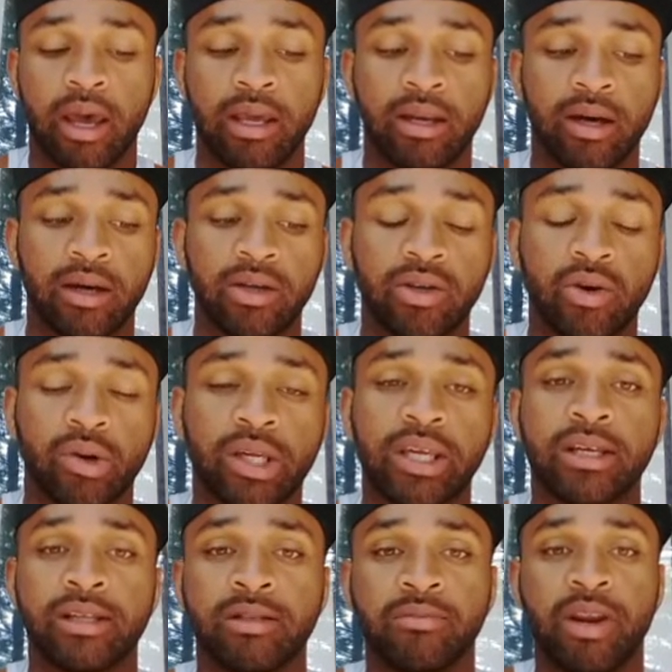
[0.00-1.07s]
And,
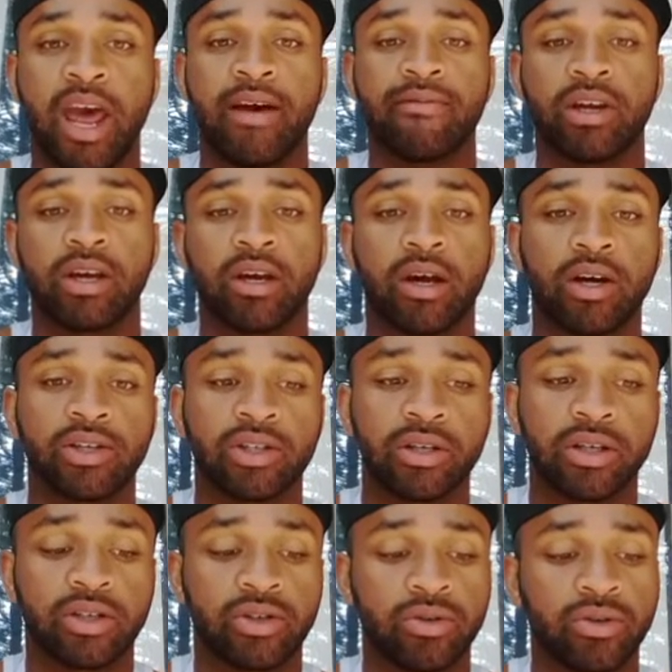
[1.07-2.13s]
Kuechly's been having
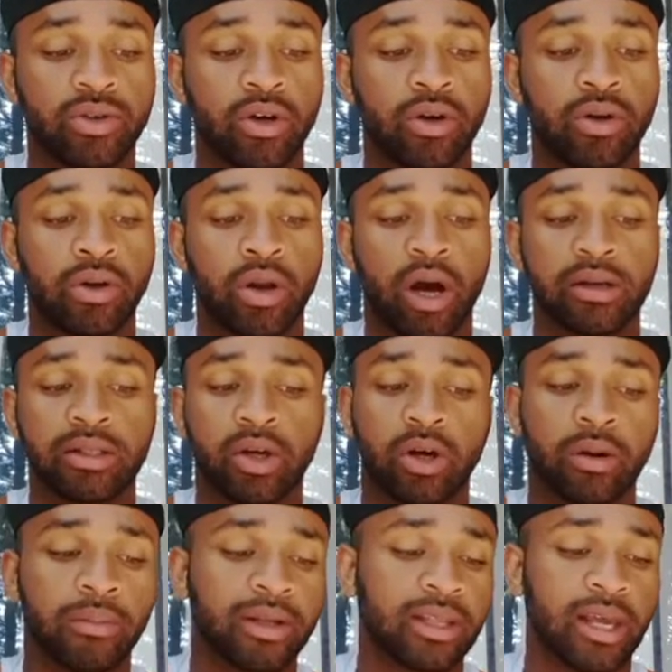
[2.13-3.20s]
concussion issues, so, I'll
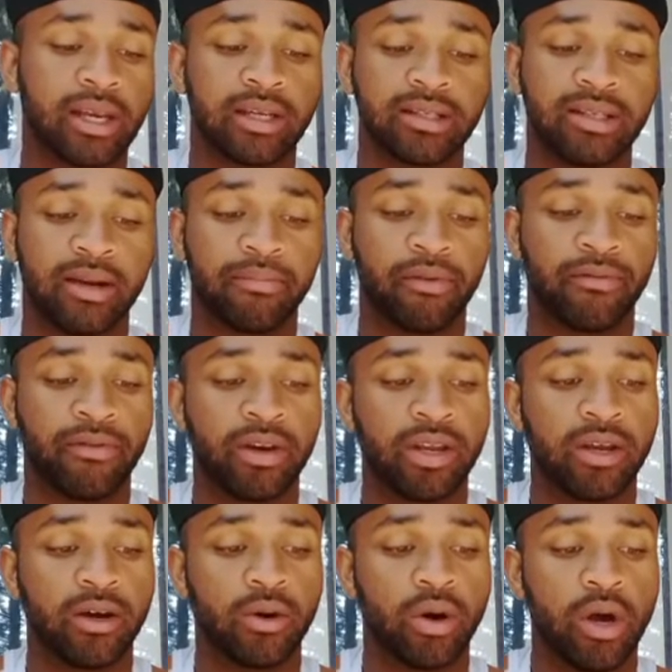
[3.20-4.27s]
talk about that in a separate
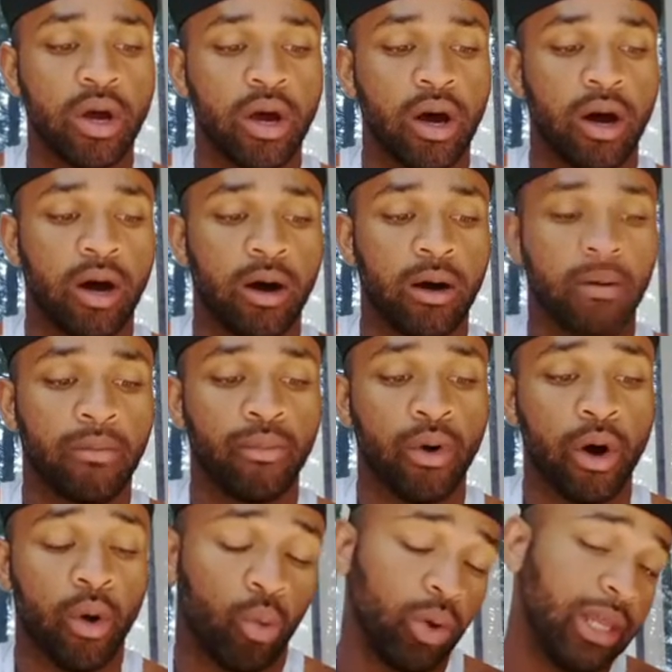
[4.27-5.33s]
video.
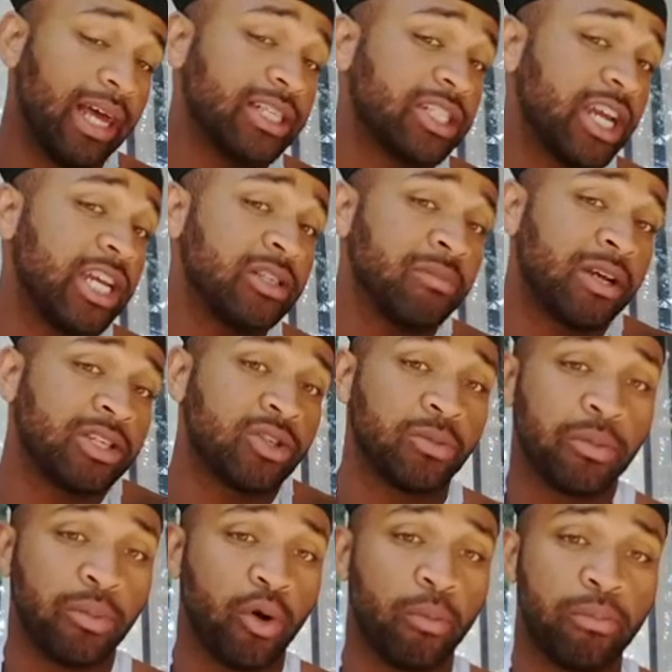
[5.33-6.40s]
Will I change my
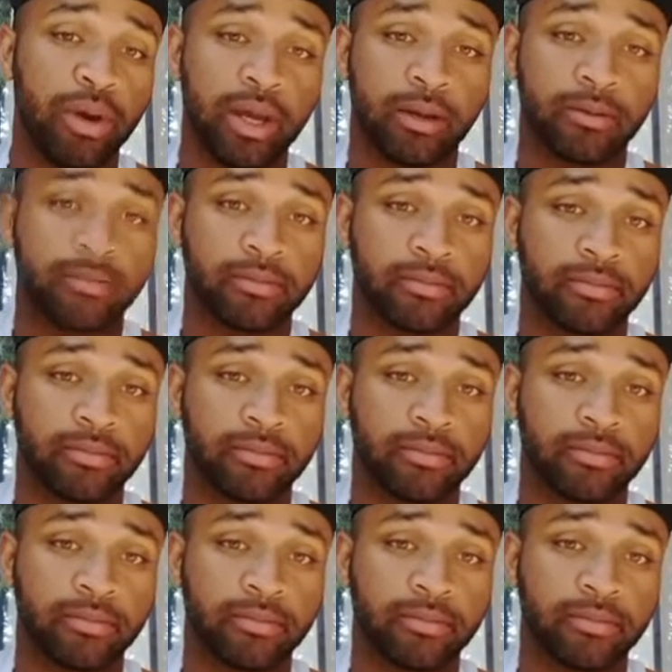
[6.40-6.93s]
Super Bowl pick?